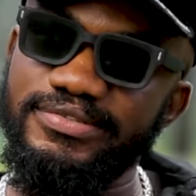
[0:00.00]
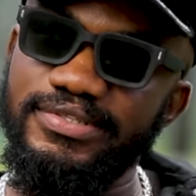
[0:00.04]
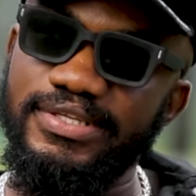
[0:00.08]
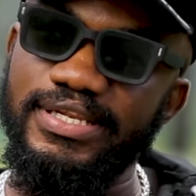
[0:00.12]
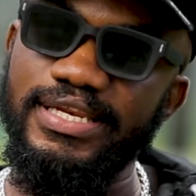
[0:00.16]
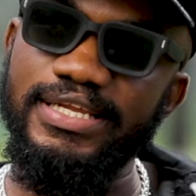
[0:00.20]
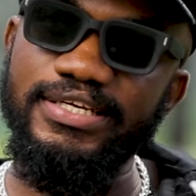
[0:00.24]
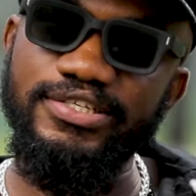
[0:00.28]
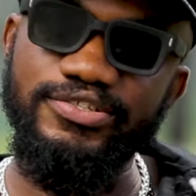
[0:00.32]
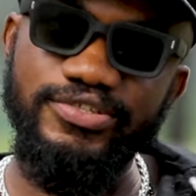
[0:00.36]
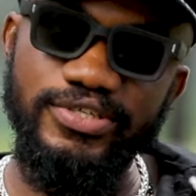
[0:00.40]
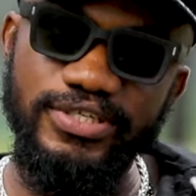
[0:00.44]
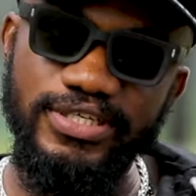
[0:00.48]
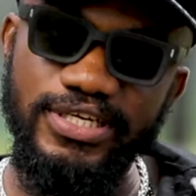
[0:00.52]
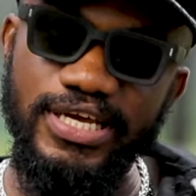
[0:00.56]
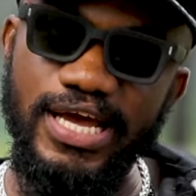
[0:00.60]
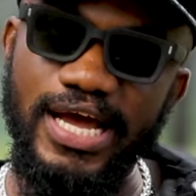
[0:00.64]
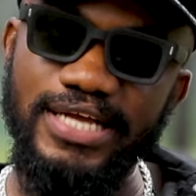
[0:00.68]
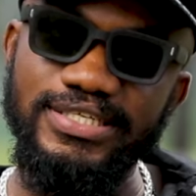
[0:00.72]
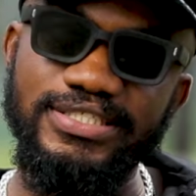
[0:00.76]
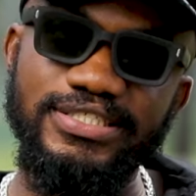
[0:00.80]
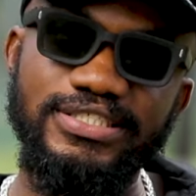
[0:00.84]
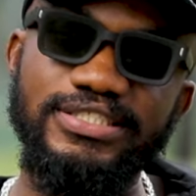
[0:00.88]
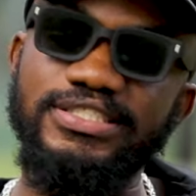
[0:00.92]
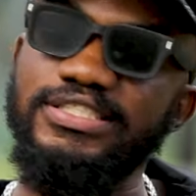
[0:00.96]
Literally.
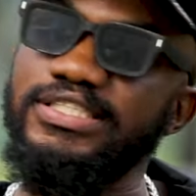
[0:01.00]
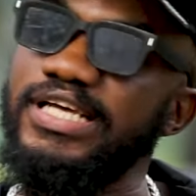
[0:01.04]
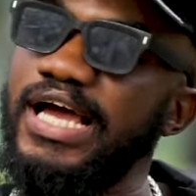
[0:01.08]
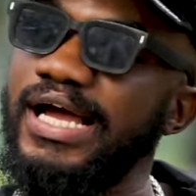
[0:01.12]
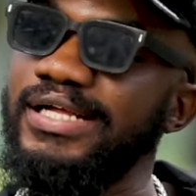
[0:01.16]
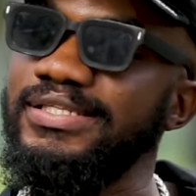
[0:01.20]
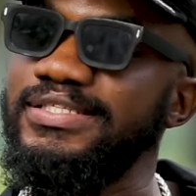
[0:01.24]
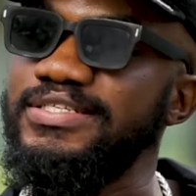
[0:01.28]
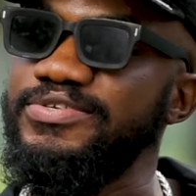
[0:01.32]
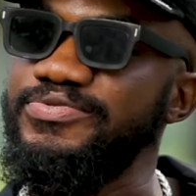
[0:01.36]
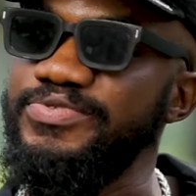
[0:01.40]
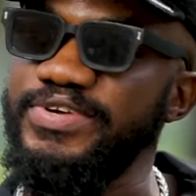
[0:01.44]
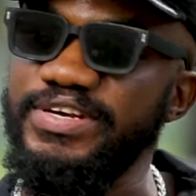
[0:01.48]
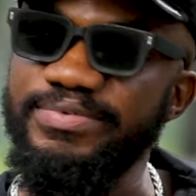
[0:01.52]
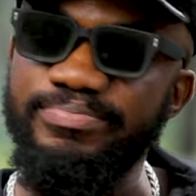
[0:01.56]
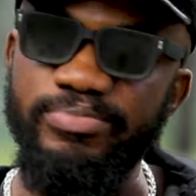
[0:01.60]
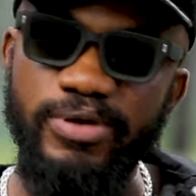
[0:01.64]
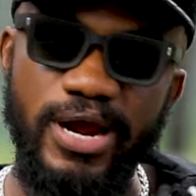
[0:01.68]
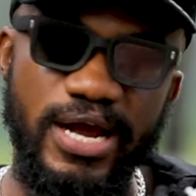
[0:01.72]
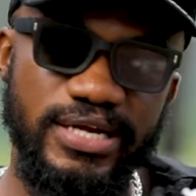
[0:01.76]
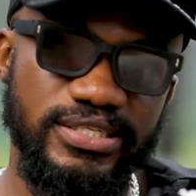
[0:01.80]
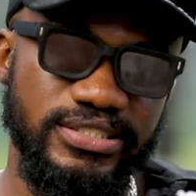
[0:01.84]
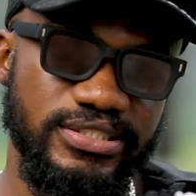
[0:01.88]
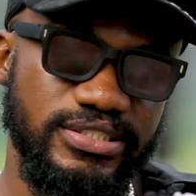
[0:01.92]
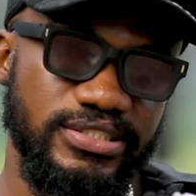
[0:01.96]
I just had to
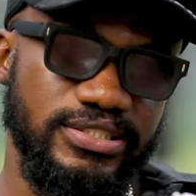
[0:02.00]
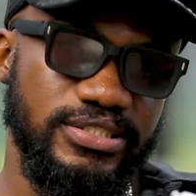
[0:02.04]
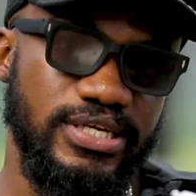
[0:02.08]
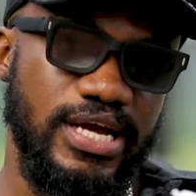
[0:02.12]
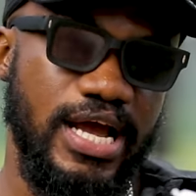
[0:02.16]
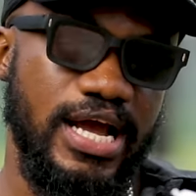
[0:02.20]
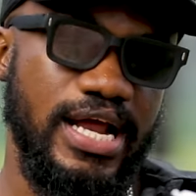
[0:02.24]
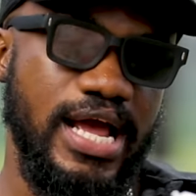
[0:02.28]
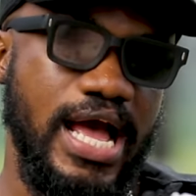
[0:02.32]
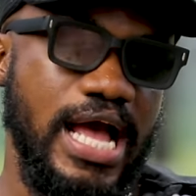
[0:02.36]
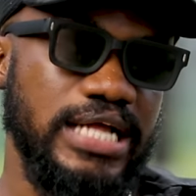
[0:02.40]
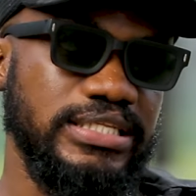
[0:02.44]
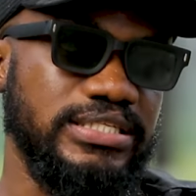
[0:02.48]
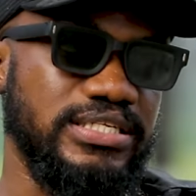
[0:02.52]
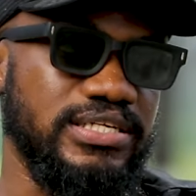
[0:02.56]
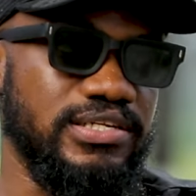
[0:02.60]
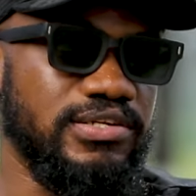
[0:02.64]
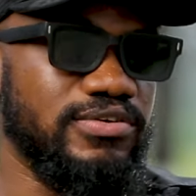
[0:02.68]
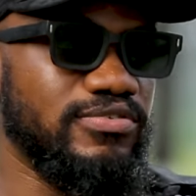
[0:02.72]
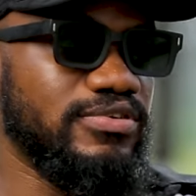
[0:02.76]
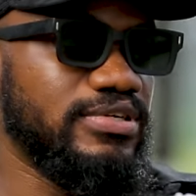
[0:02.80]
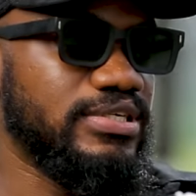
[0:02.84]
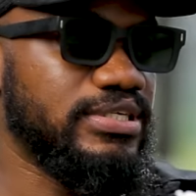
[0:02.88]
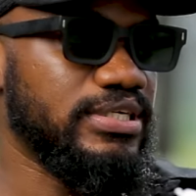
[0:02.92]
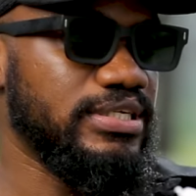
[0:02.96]
rebrand. I had to
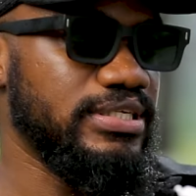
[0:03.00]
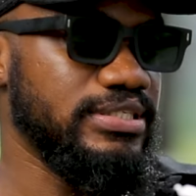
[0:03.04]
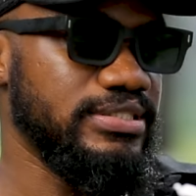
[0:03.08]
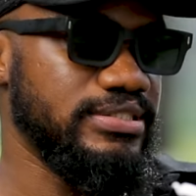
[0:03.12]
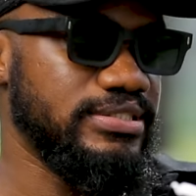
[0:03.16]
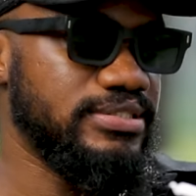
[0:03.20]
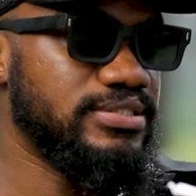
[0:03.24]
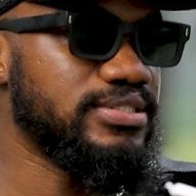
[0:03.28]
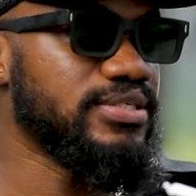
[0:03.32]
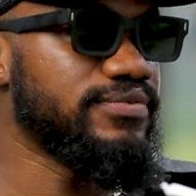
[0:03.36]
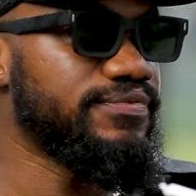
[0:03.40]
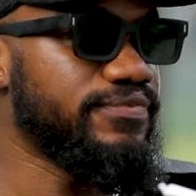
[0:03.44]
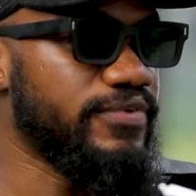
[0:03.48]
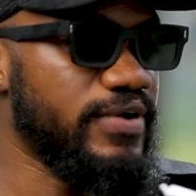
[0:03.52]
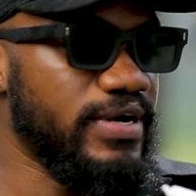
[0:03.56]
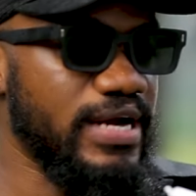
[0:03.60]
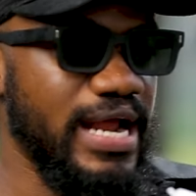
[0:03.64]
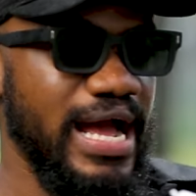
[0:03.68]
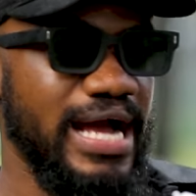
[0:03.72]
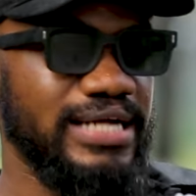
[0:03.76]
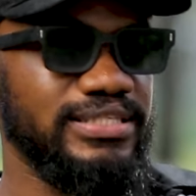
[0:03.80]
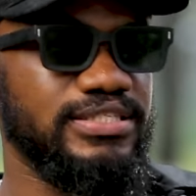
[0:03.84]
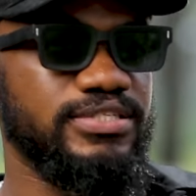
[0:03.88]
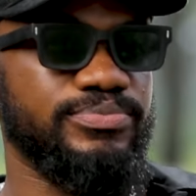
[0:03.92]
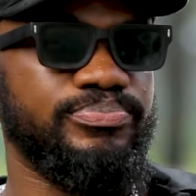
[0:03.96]
look different.
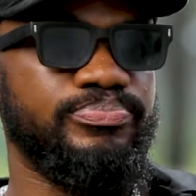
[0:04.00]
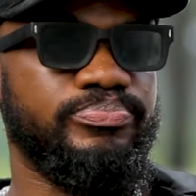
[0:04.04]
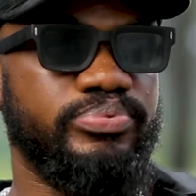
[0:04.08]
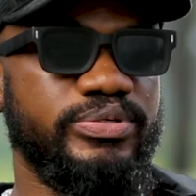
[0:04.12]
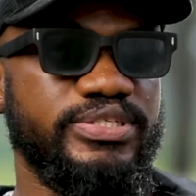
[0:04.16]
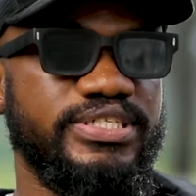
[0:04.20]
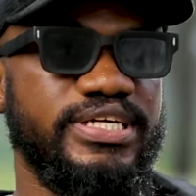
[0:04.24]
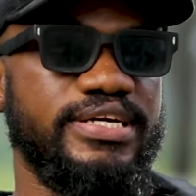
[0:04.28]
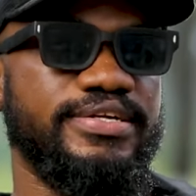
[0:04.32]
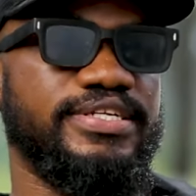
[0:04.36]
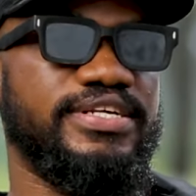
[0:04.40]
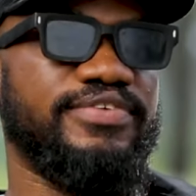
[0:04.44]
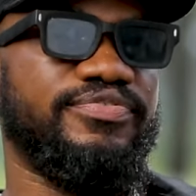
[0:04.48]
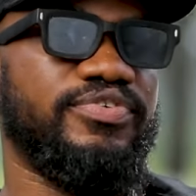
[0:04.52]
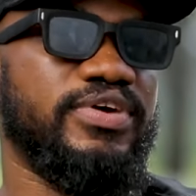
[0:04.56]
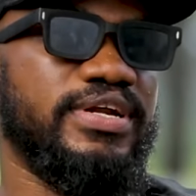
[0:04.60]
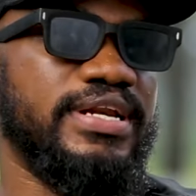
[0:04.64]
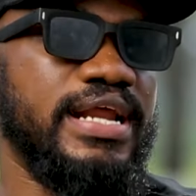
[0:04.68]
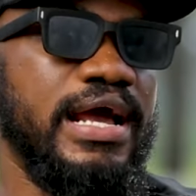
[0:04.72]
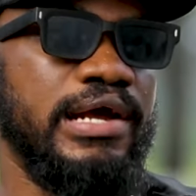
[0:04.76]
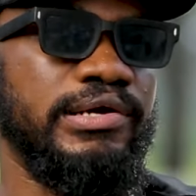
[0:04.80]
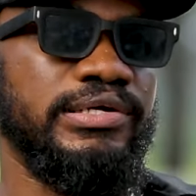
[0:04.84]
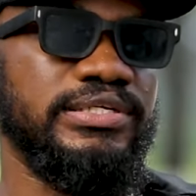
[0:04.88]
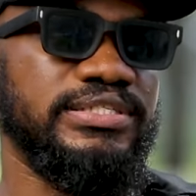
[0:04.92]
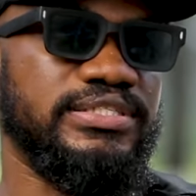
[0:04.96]
I had to push a different
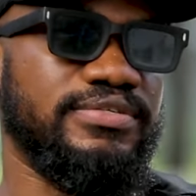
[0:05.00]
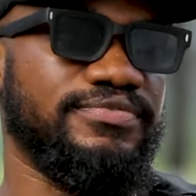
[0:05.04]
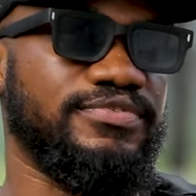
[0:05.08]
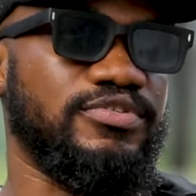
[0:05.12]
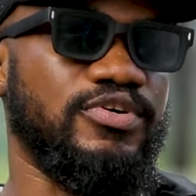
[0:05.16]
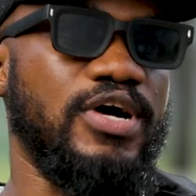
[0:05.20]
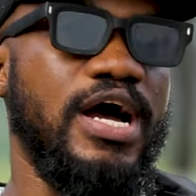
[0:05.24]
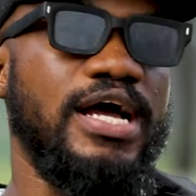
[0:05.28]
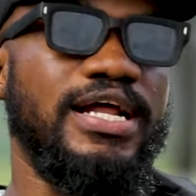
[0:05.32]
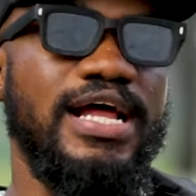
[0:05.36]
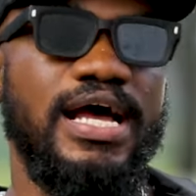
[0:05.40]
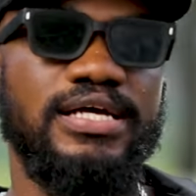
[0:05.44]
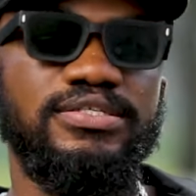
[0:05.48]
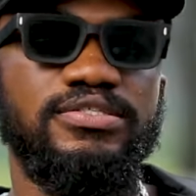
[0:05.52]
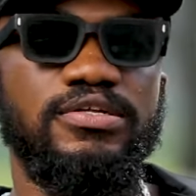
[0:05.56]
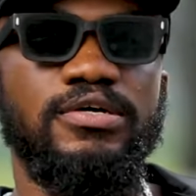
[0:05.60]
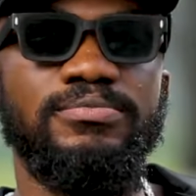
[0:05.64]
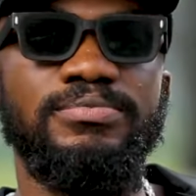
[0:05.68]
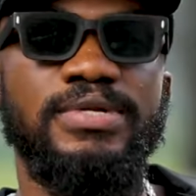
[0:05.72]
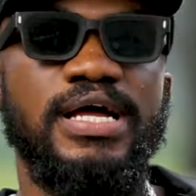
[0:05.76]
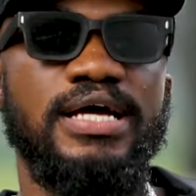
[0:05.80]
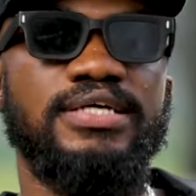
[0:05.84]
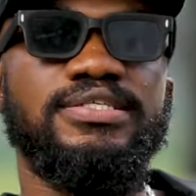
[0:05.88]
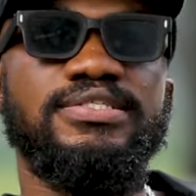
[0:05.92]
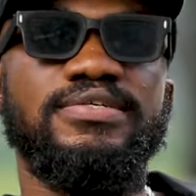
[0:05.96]
narrative. So I
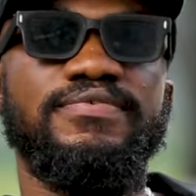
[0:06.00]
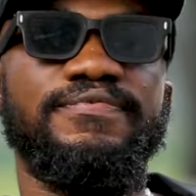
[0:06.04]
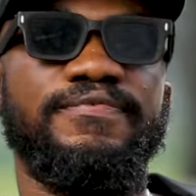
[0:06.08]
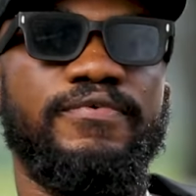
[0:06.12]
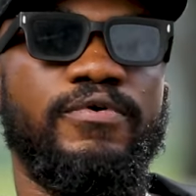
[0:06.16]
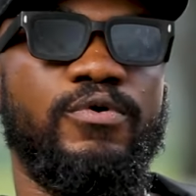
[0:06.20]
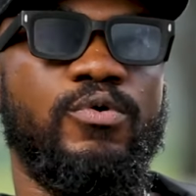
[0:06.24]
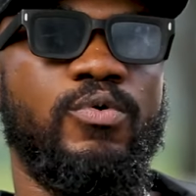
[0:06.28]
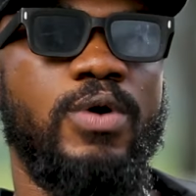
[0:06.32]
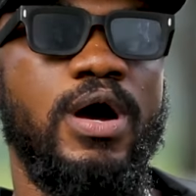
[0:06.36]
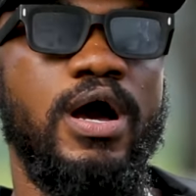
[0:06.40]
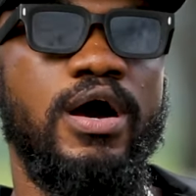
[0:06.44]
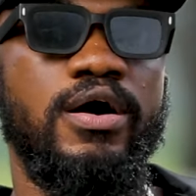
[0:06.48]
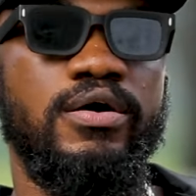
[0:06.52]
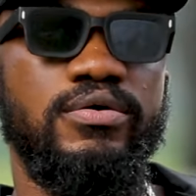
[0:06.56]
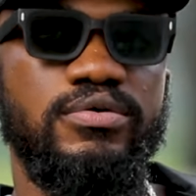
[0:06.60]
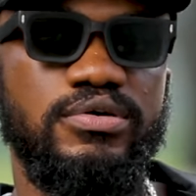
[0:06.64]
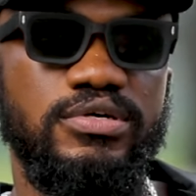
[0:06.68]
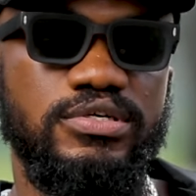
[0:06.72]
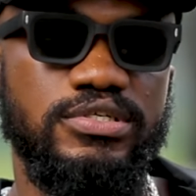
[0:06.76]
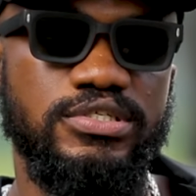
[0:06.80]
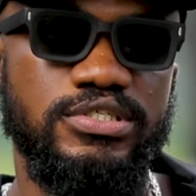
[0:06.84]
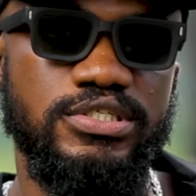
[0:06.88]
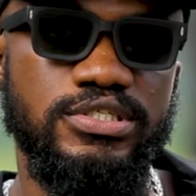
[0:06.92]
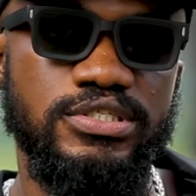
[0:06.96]
stopped dancing for a while,
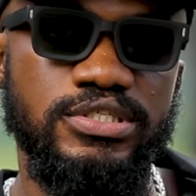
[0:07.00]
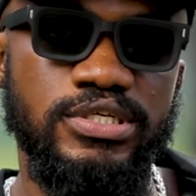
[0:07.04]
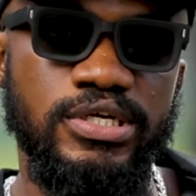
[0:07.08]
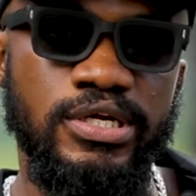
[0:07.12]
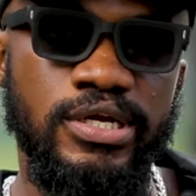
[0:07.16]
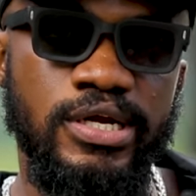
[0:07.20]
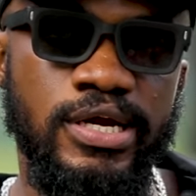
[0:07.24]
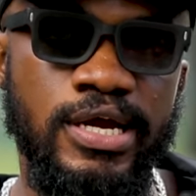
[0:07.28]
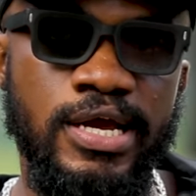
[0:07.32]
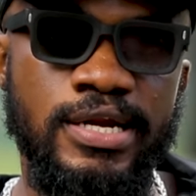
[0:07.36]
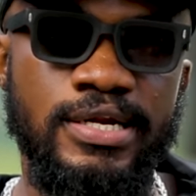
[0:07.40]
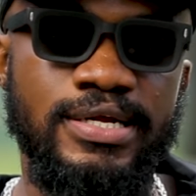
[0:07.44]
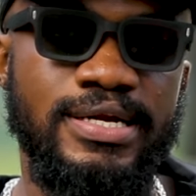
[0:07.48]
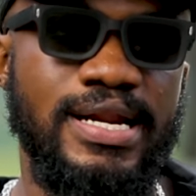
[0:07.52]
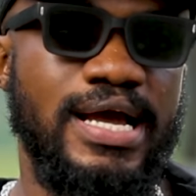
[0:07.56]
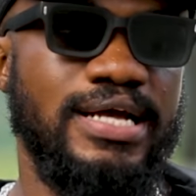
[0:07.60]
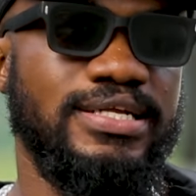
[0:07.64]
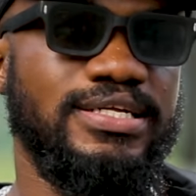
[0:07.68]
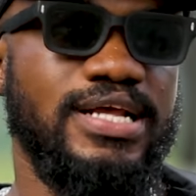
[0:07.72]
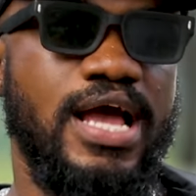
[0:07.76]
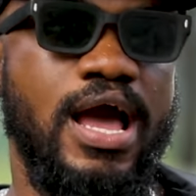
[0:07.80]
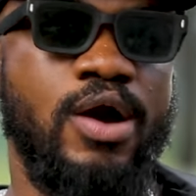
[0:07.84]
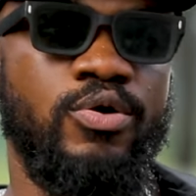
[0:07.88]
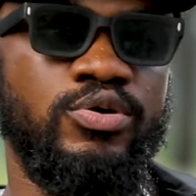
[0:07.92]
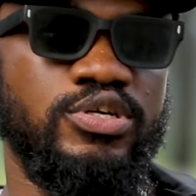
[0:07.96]
and then I
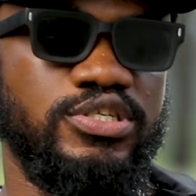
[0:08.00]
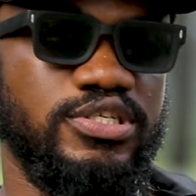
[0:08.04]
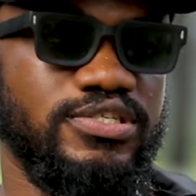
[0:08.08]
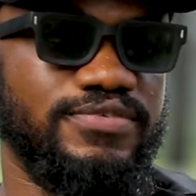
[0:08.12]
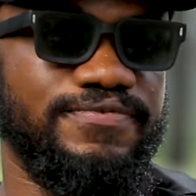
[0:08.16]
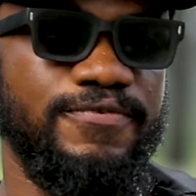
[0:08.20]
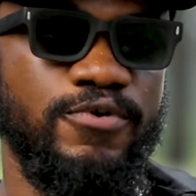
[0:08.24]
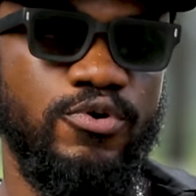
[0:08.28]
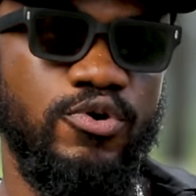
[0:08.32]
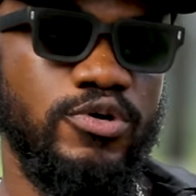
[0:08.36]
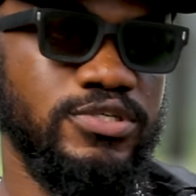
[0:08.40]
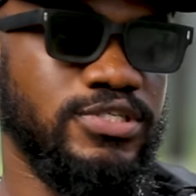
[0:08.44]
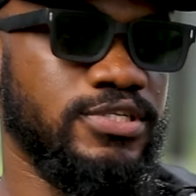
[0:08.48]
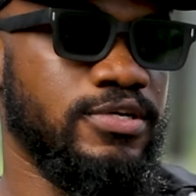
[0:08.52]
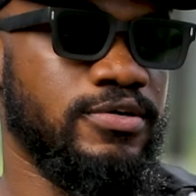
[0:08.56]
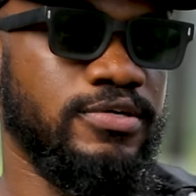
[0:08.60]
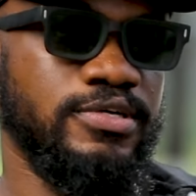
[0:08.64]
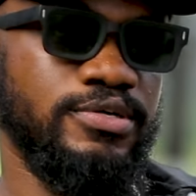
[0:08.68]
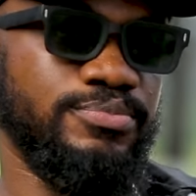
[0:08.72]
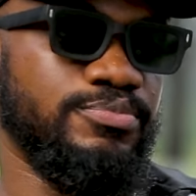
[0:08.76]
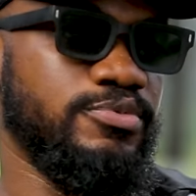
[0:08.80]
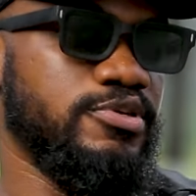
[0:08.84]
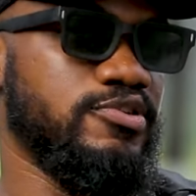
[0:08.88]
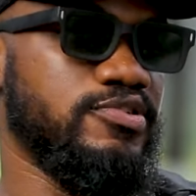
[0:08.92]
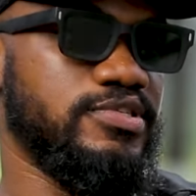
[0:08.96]
was just focusing on
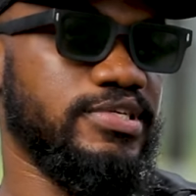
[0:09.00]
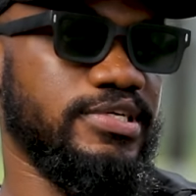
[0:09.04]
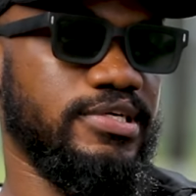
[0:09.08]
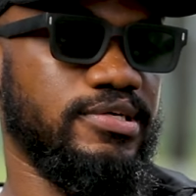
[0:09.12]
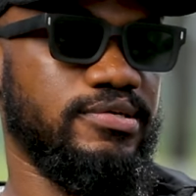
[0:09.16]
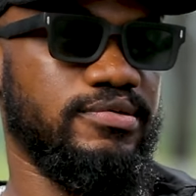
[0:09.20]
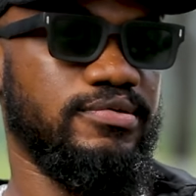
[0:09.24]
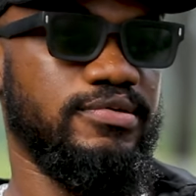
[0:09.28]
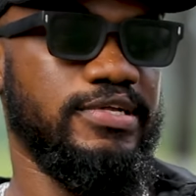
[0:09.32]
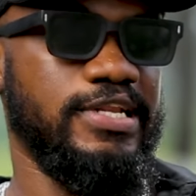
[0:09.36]
the music.